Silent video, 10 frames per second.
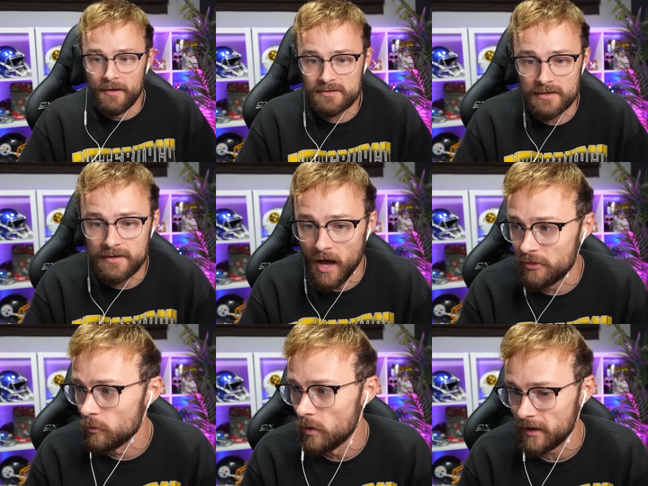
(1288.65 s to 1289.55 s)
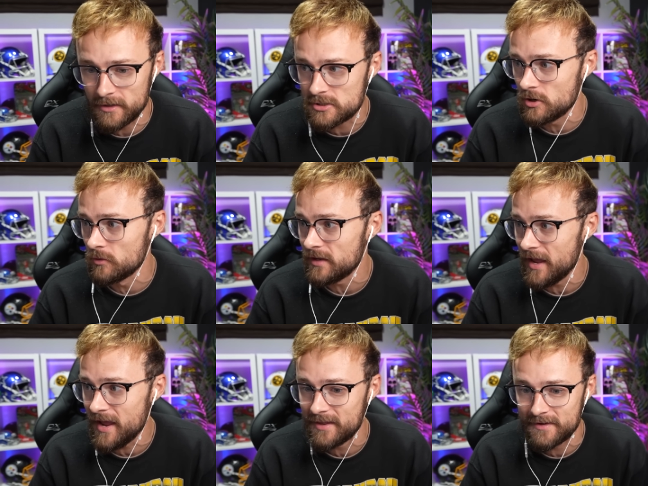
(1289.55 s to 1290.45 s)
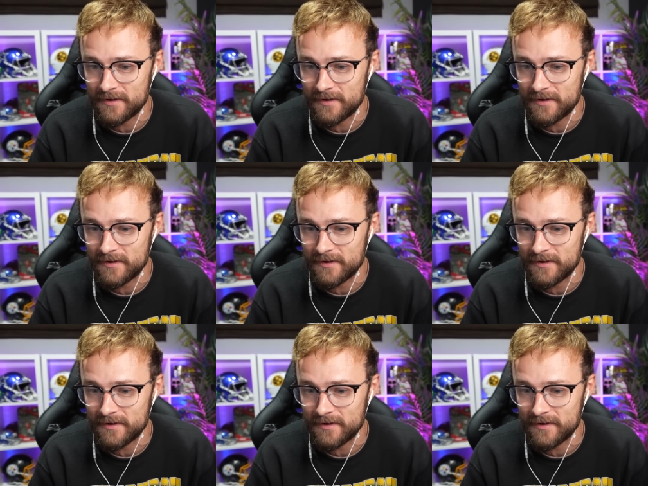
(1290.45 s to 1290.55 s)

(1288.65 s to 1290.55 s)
That's another one I just don't get.